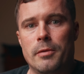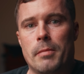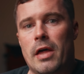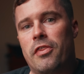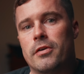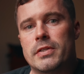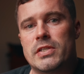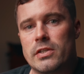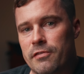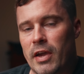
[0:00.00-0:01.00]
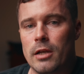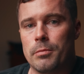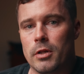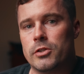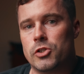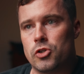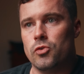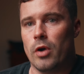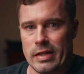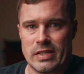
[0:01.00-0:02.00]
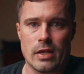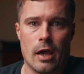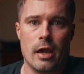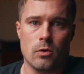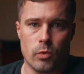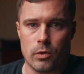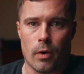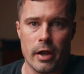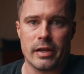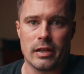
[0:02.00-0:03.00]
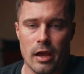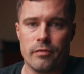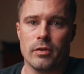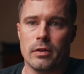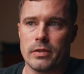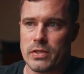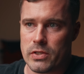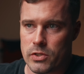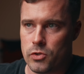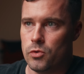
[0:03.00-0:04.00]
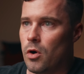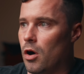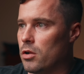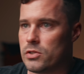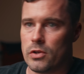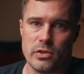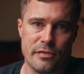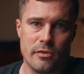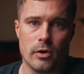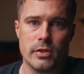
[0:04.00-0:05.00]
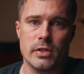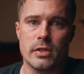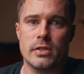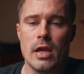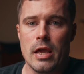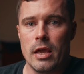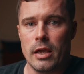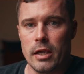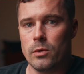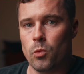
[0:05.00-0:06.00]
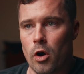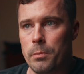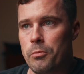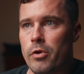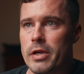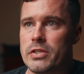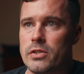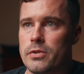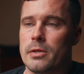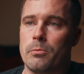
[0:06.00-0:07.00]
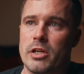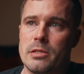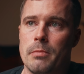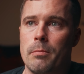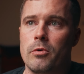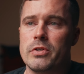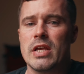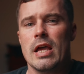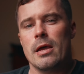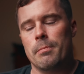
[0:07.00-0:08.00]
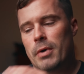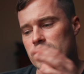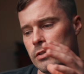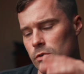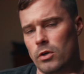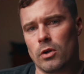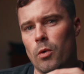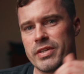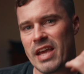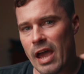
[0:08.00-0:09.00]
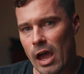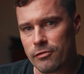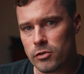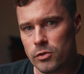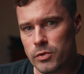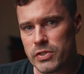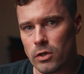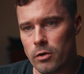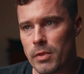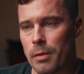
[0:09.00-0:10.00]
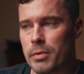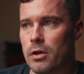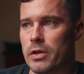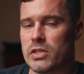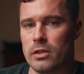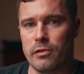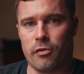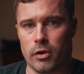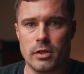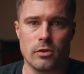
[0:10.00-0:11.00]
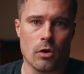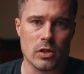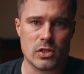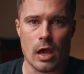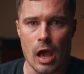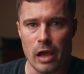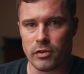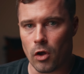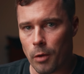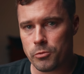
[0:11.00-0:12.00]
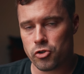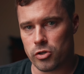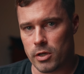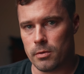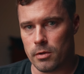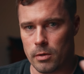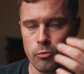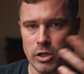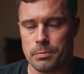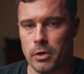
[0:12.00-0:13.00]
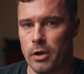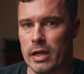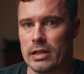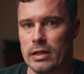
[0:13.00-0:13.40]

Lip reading: the methods available to assign required levels to all sorts of content in WordPress using BricksMembers, but you don't always have to do so, because in the front end you also have an option in BricksBuilder at